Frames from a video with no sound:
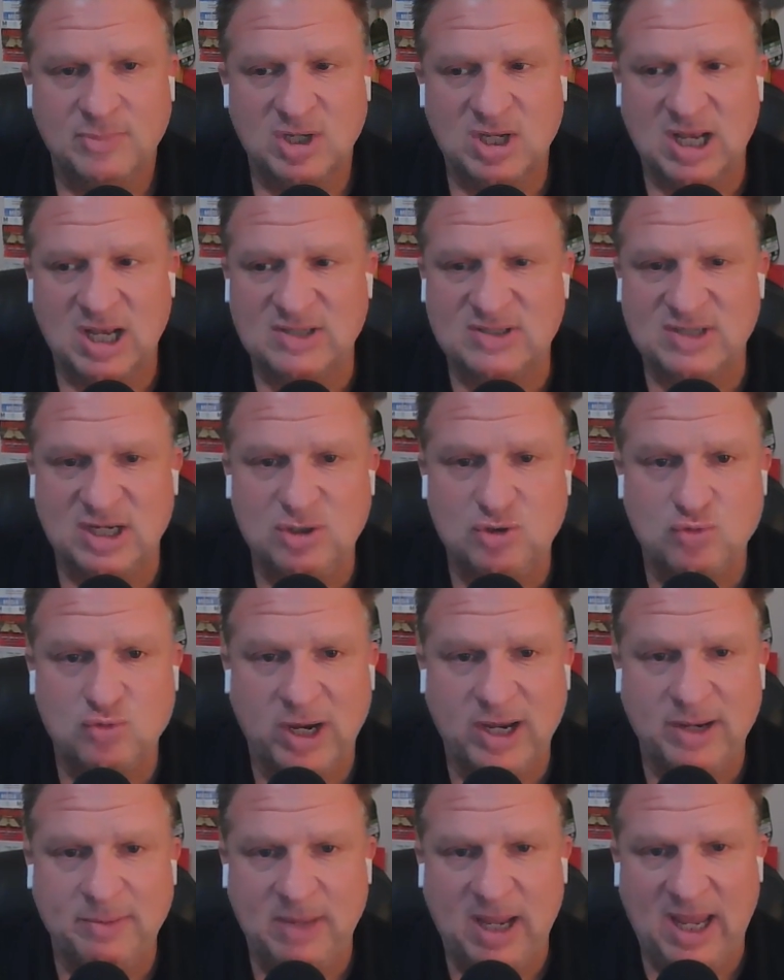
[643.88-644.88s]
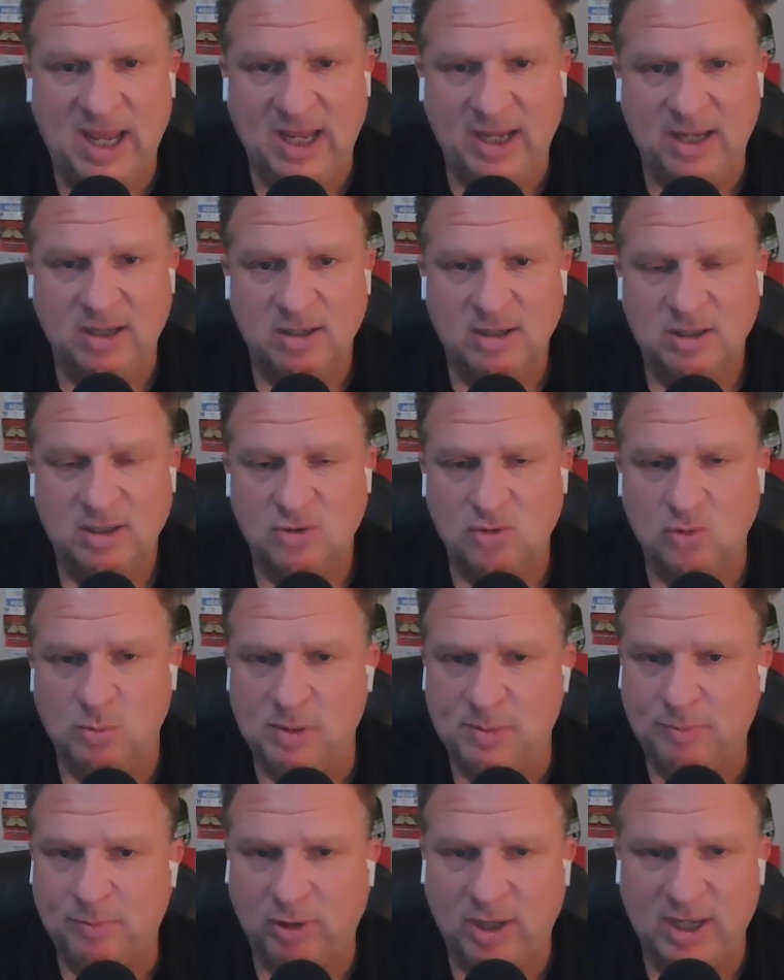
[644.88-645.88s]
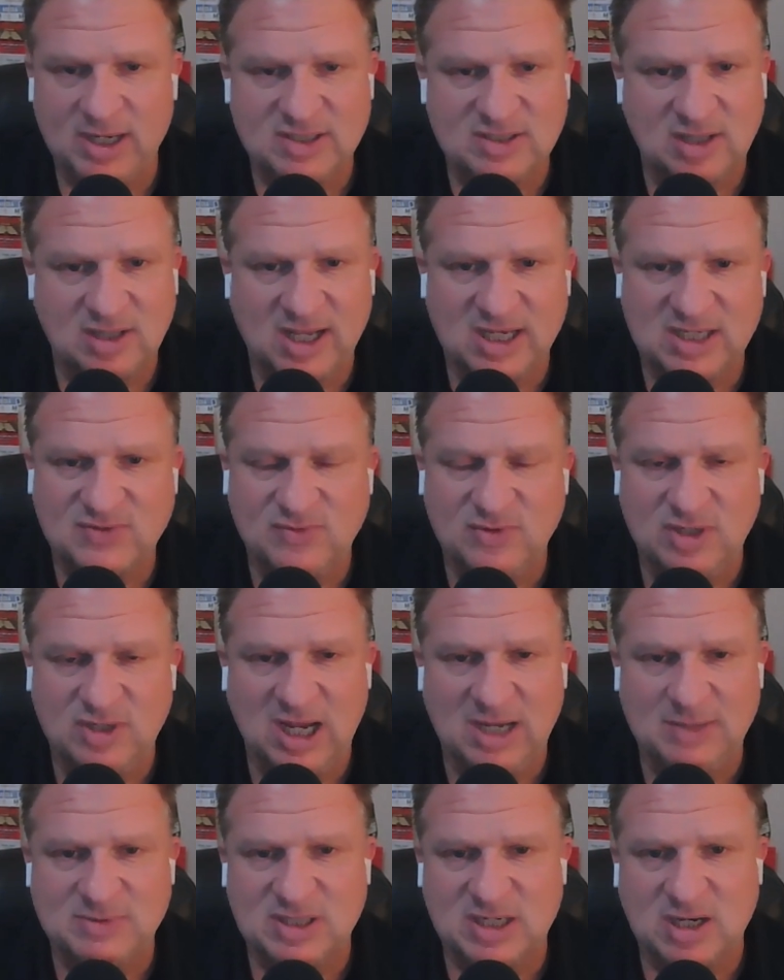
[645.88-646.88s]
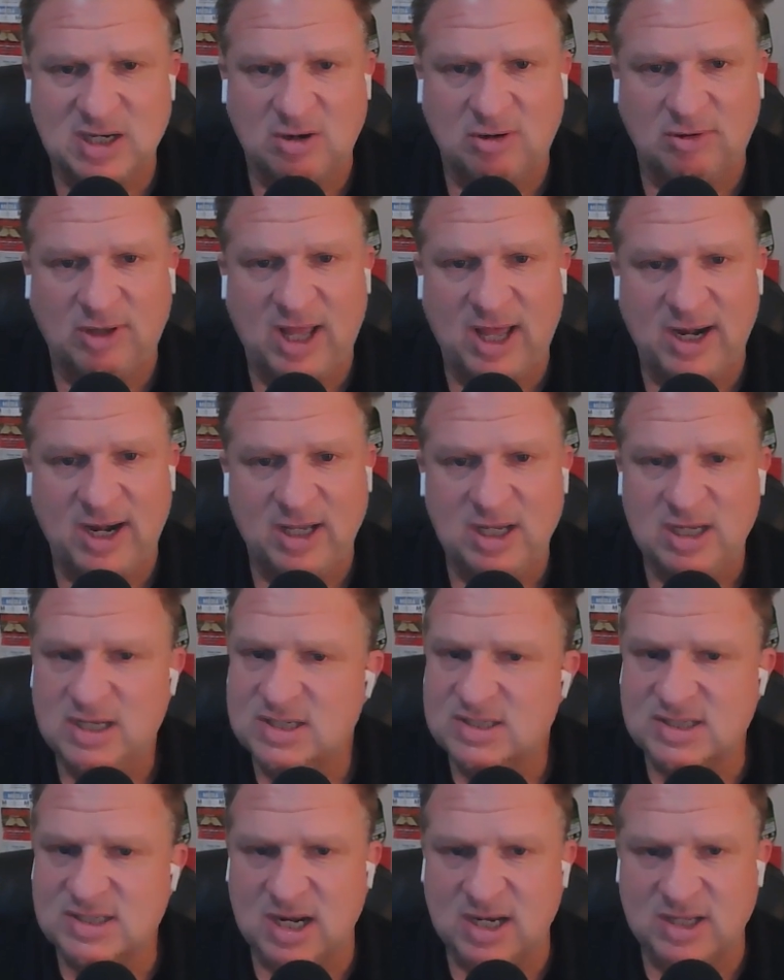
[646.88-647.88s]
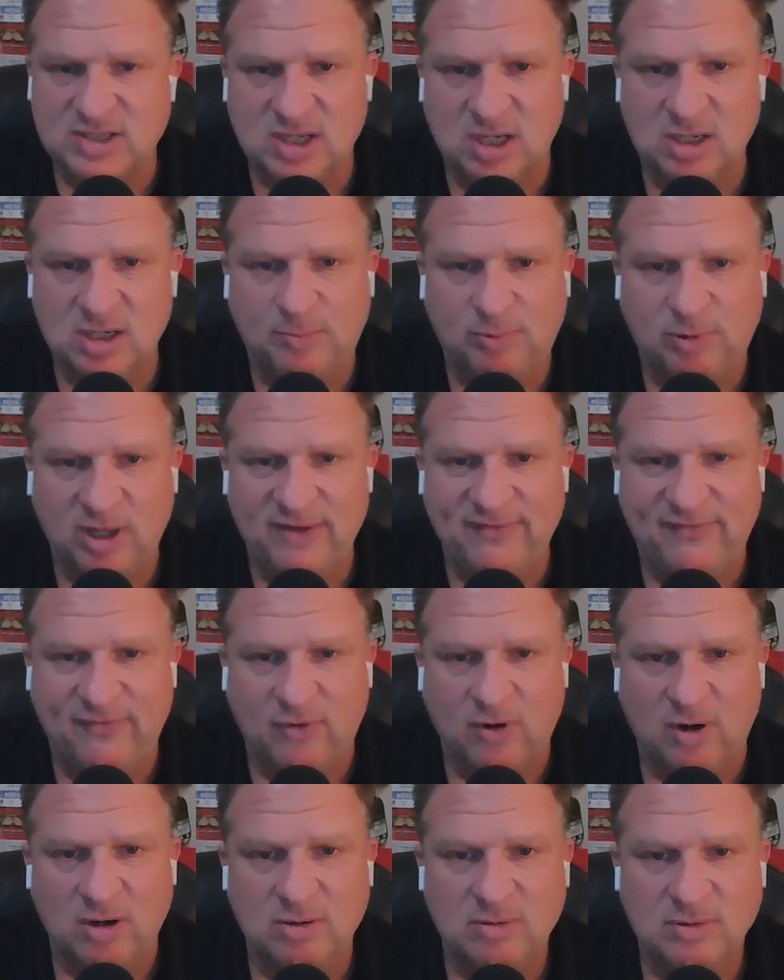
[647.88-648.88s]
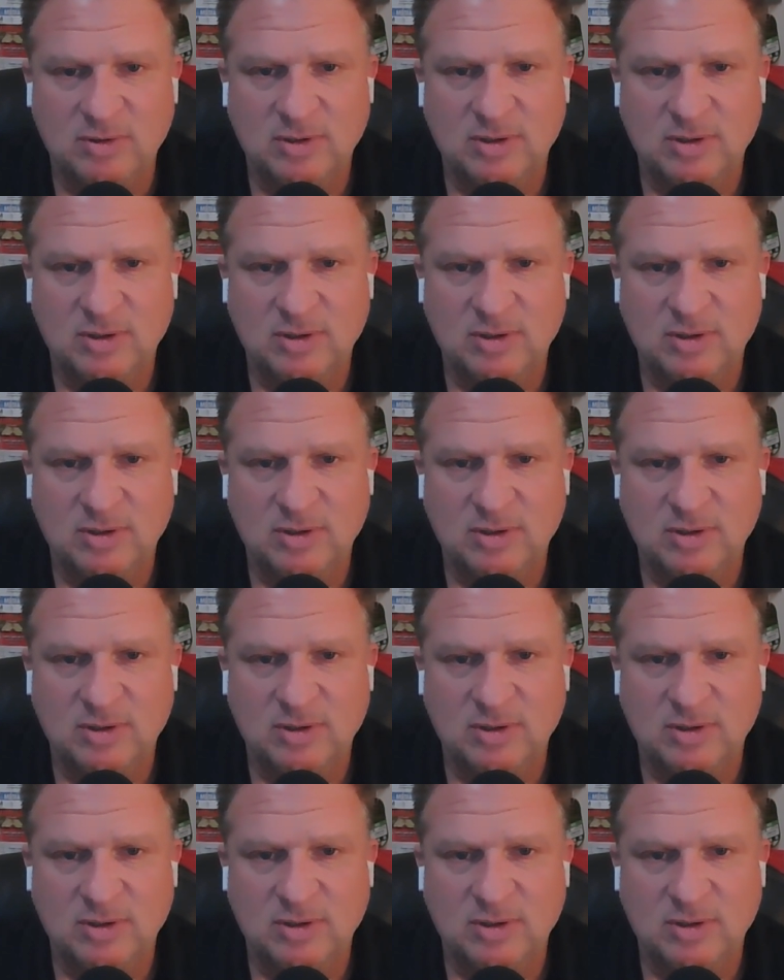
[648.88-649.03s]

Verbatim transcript: Guys like Drake Maye, who'll be playing his last few games at Carolina, he's got a ton to play for.